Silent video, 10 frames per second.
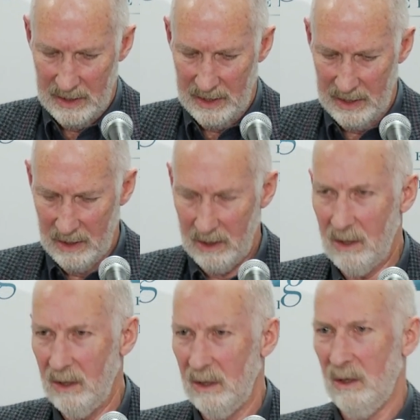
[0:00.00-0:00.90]
in a
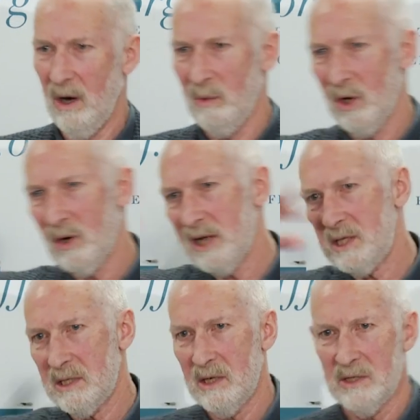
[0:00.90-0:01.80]
normal
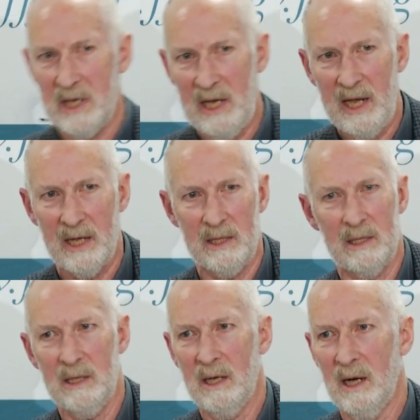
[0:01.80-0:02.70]
crisis, there's an end.
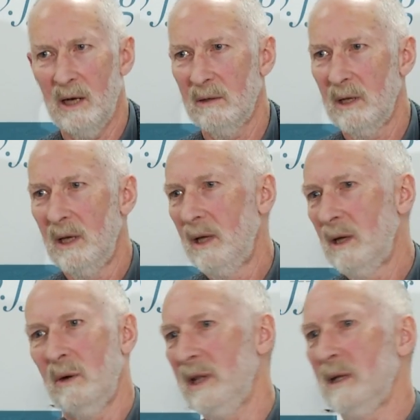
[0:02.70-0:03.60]
You know,
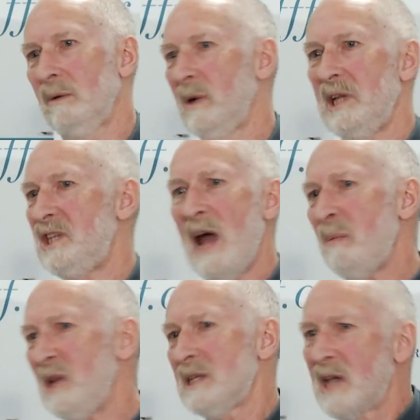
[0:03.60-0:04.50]
when the when the
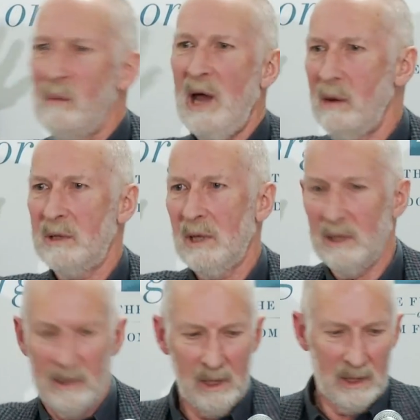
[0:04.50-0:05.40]
Japanese come out with
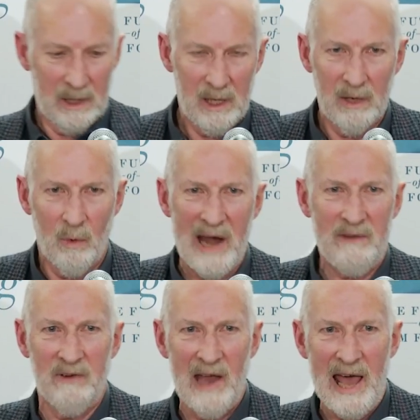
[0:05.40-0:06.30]
their you know
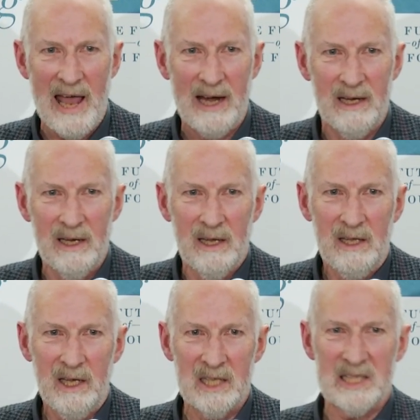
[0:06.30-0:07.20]
white flag, you can